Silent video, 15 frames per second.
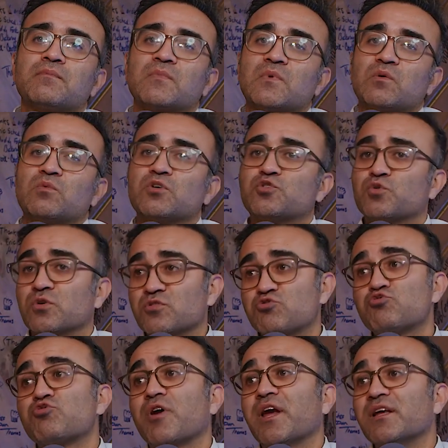which was
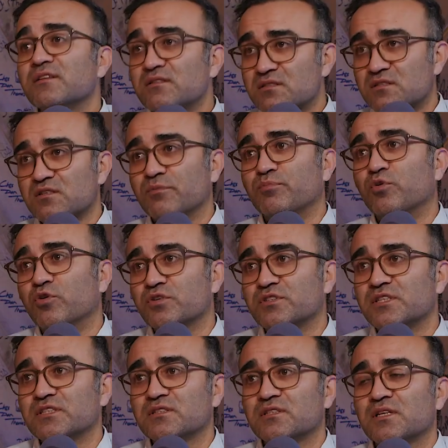trained,
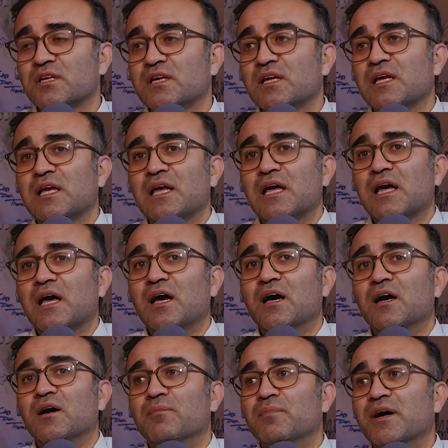supported
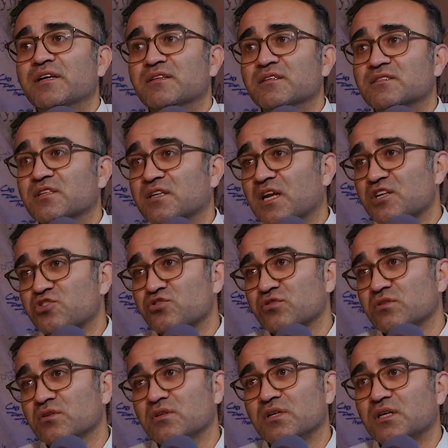by the
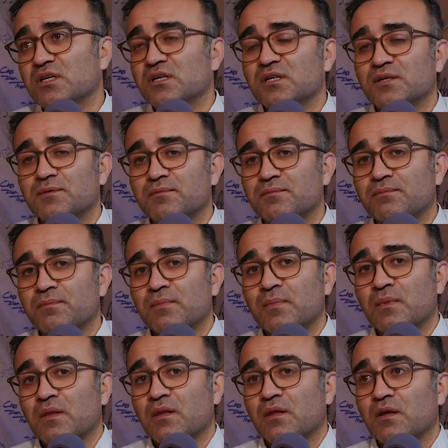international
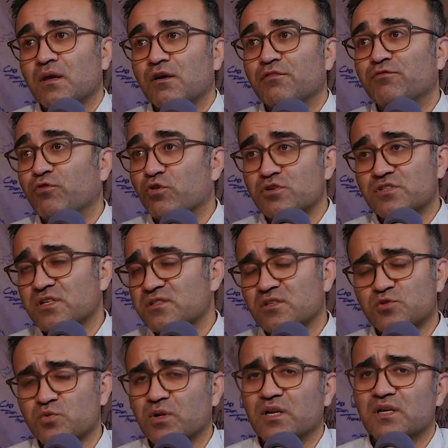forces, as well